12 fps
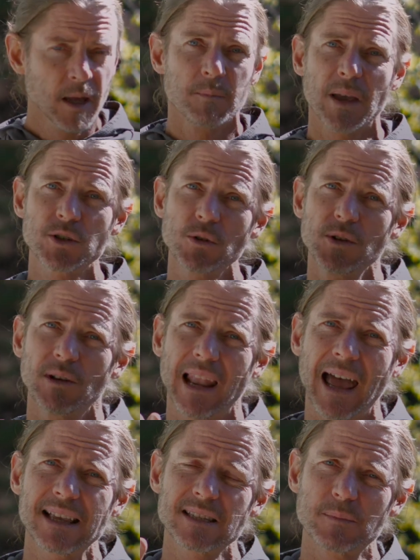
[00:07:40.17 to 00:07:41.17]
Make sure you
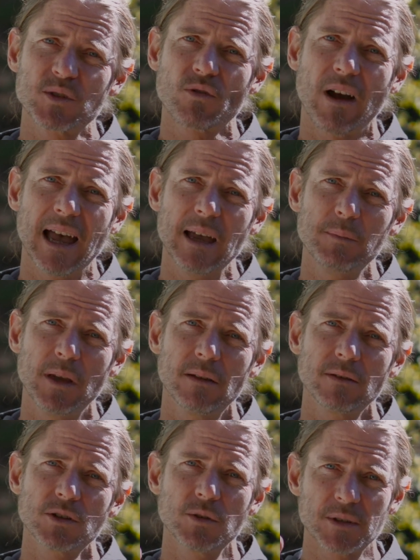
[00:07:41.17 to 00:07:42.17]
like, subscribe
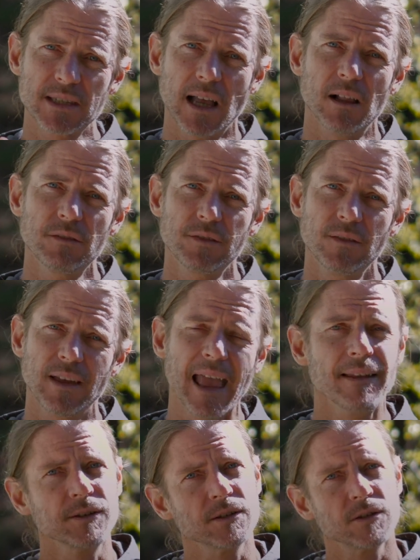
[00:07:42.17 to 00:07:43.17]
to yourself,
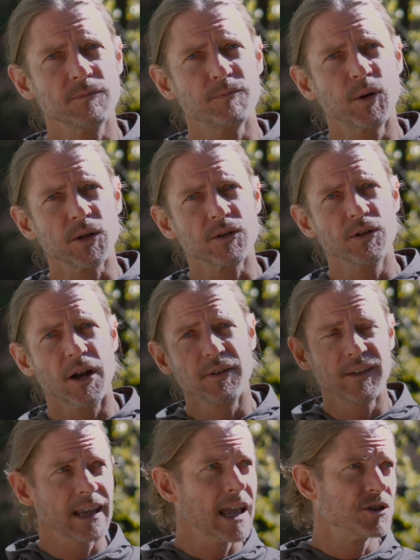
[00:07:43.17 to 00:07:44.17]
and put
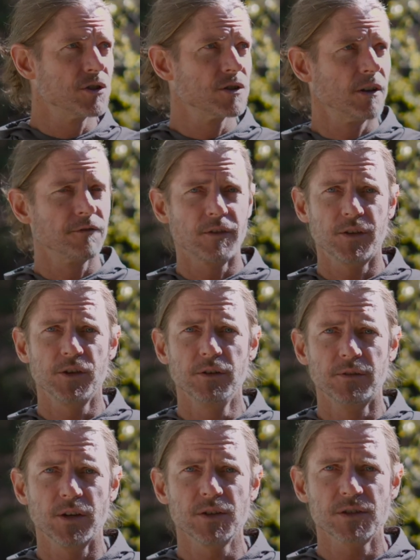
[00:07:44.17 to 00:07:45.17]
notifications on for the
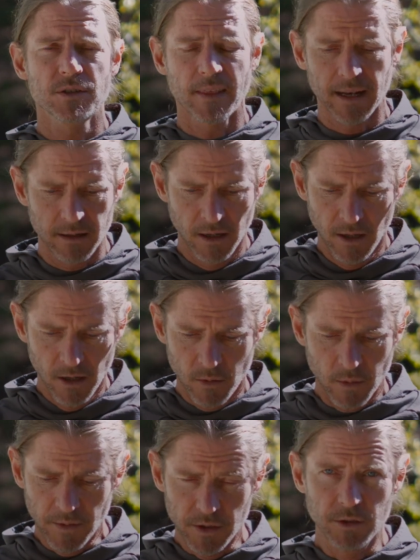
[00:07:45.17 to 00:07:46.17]
universe so that
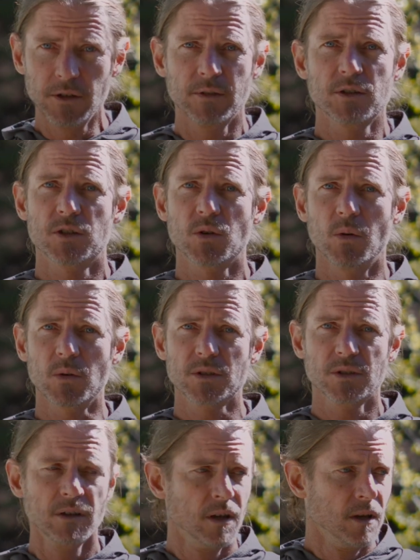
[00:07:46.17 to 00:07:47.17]
when the universe
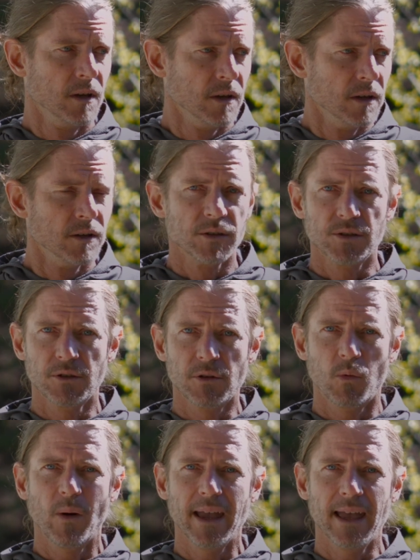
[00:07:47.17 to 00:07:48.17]
talks, you're
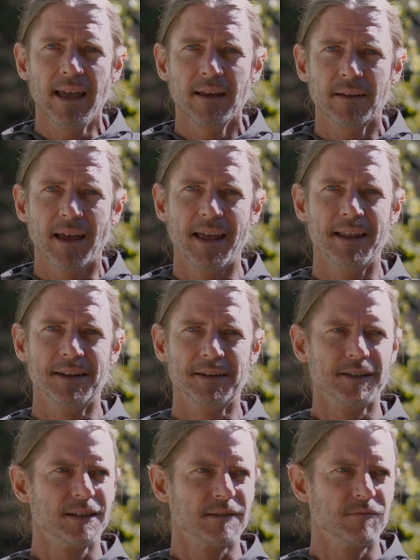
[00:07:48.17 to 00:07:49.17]
aware,
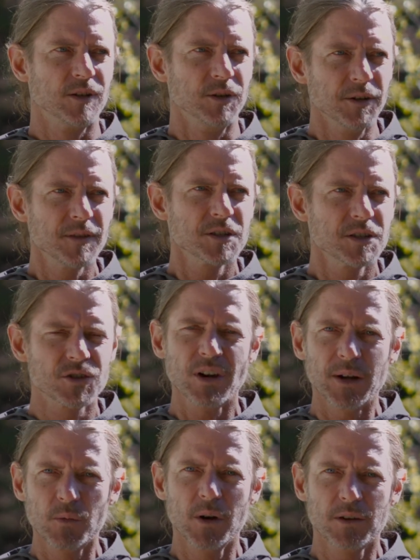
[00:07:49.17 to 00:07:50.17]
and the universe is
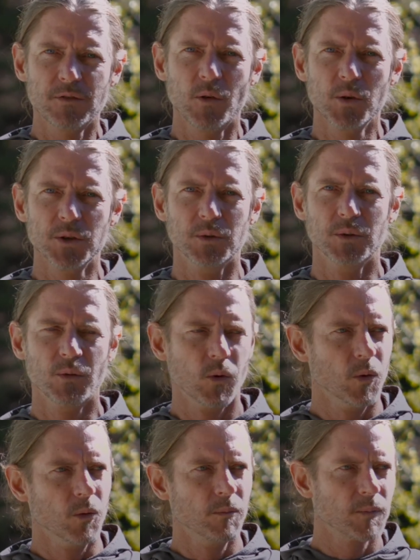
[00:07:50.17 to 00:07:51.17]
trying to work for you,
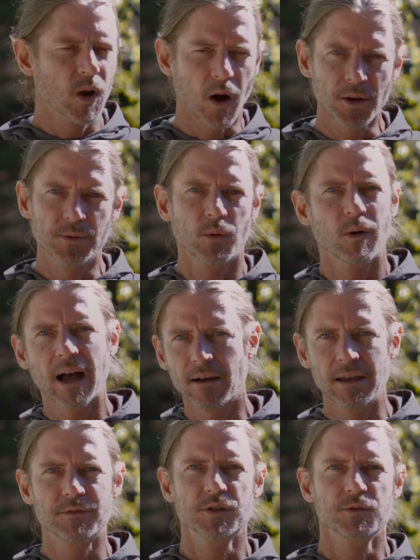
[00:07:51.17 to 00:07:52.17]
or God, or
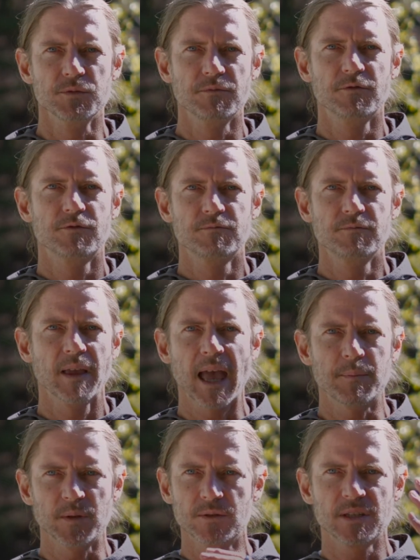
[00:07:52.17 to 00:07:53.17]
however you
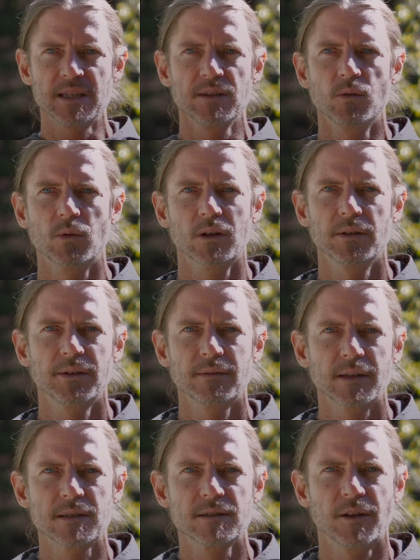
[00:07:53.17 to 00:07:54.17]
happen to see the world.
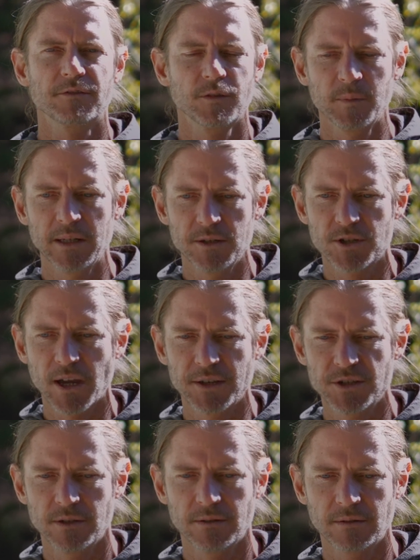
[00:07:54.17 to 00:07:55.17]
It's not for me to
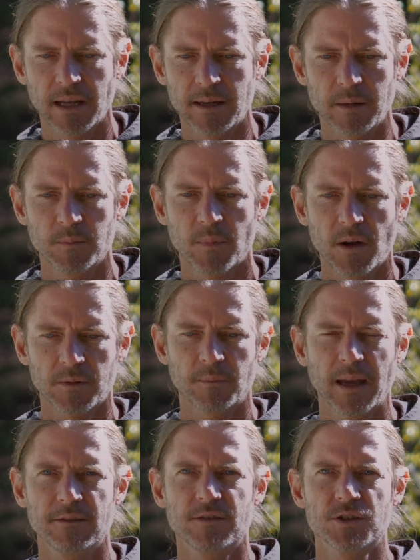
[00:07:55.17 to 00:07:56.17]
judge and impart
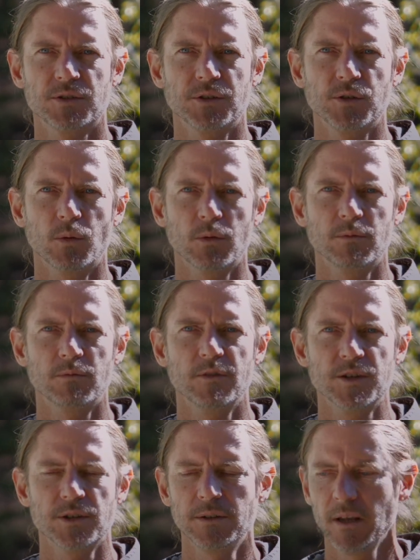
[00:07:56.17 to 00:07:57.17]
my vision on your
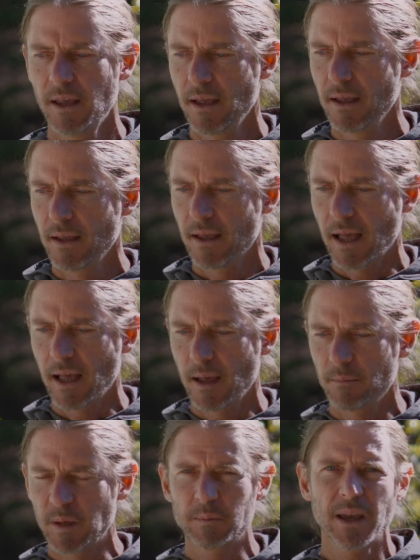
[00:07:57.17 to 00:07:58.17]
vision,
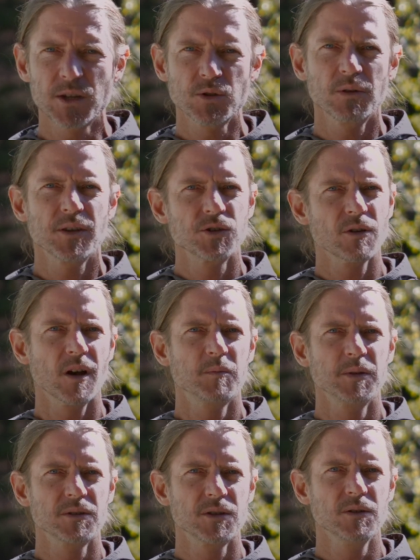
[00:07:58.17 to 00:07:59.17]
but make sure that you're
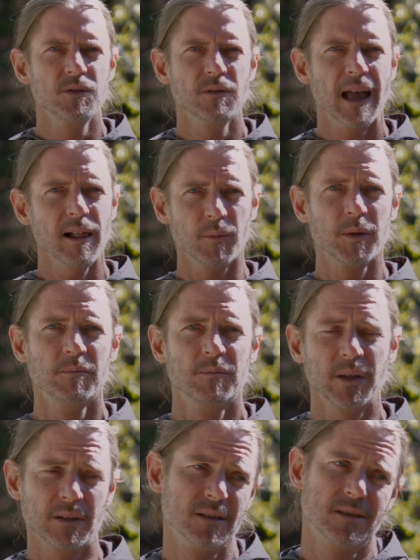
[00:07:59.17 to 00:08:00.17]
open to help,
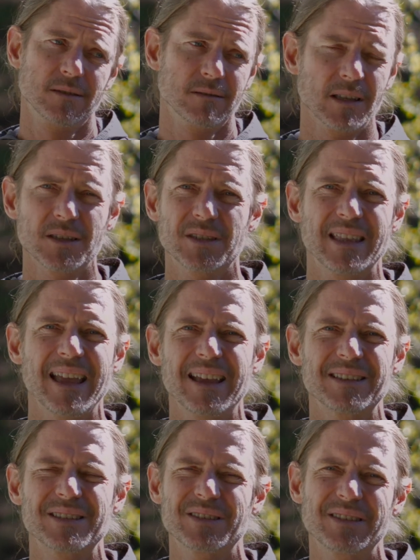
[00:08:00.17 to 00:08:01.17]
because it's there,
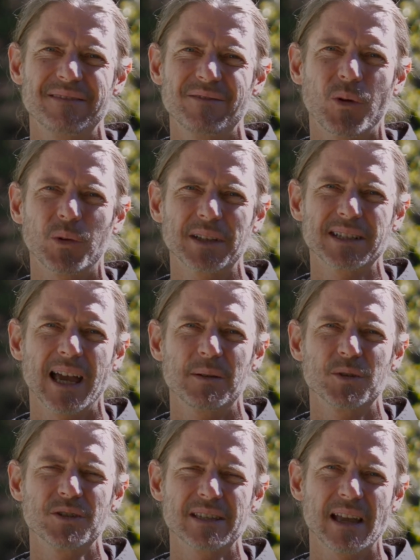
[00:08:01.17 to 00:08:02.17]
it's all the time.
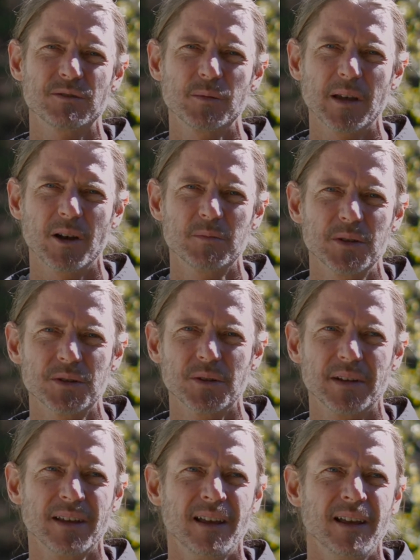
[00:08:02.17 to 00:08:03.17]
You just have to be open to
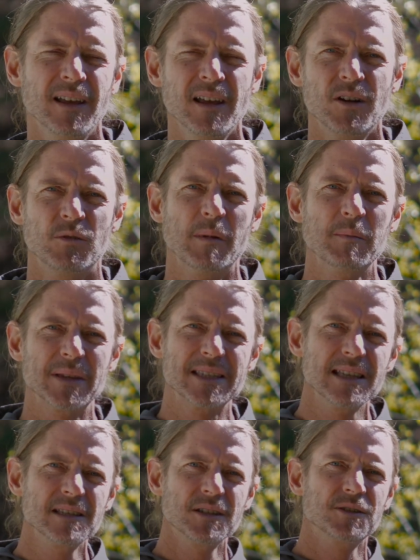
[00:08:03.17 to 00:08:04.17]
it. Remember, it's
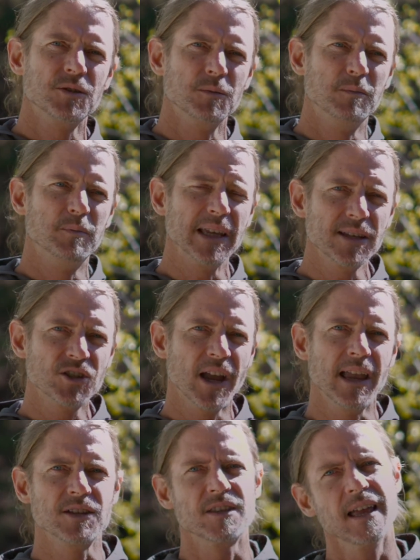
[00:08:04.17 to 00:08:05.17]
easier to be
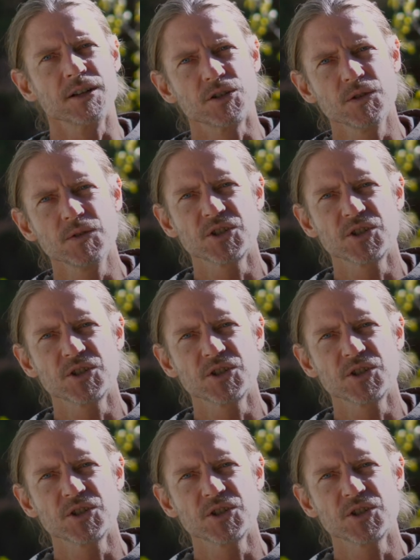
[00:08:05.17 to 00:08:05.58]
change than to